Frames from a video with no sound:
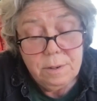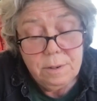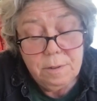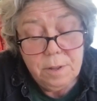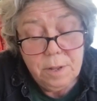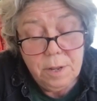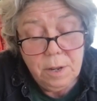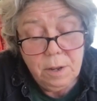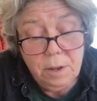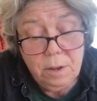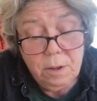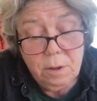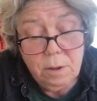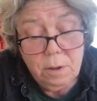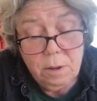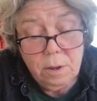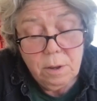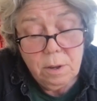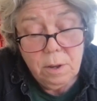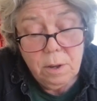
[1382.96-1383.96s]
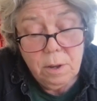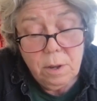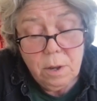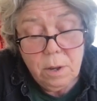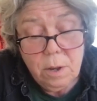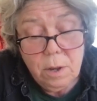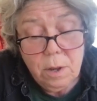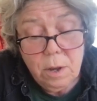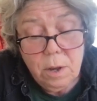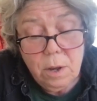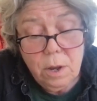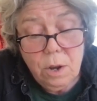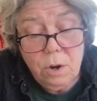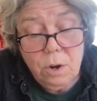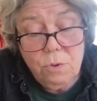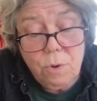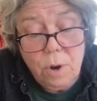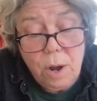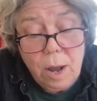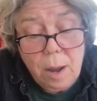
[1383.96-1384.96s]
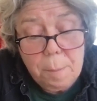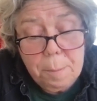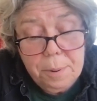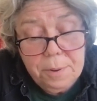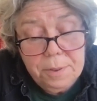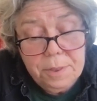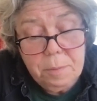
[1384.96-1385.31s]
to think. Drop